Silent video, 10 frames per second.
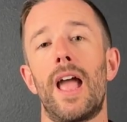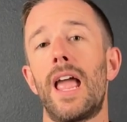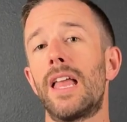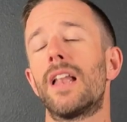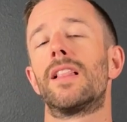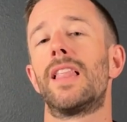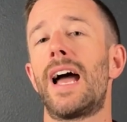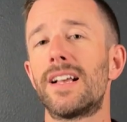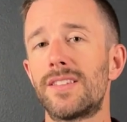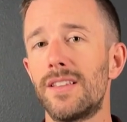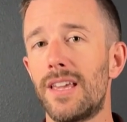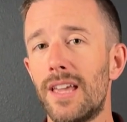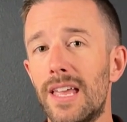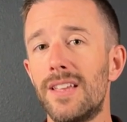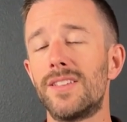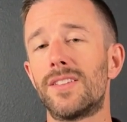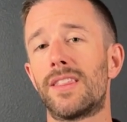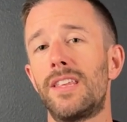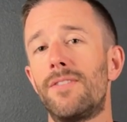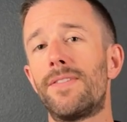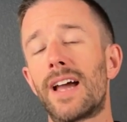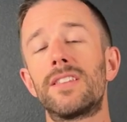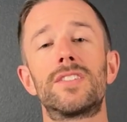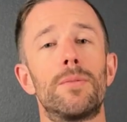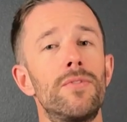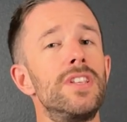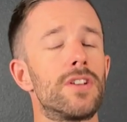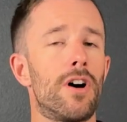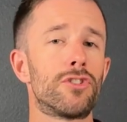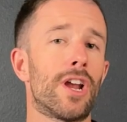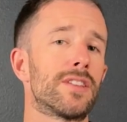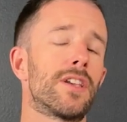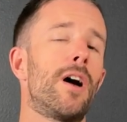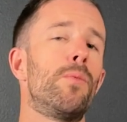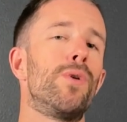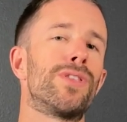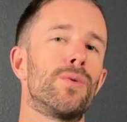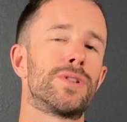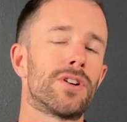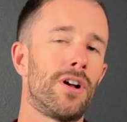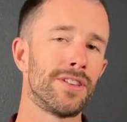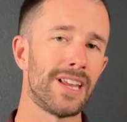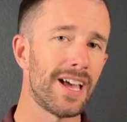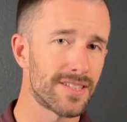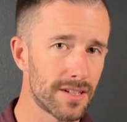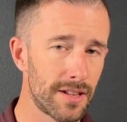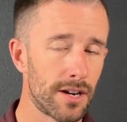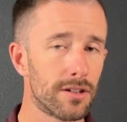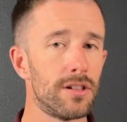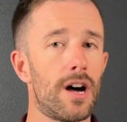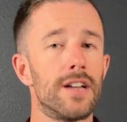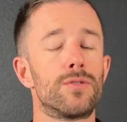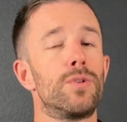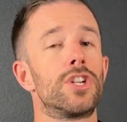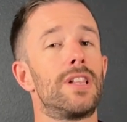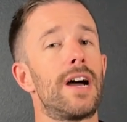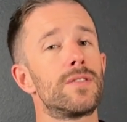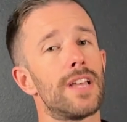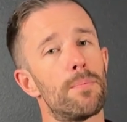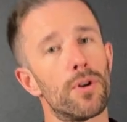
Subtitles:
And lastly is the fact that some of these contracts come with what's called an escalator clause, which allows that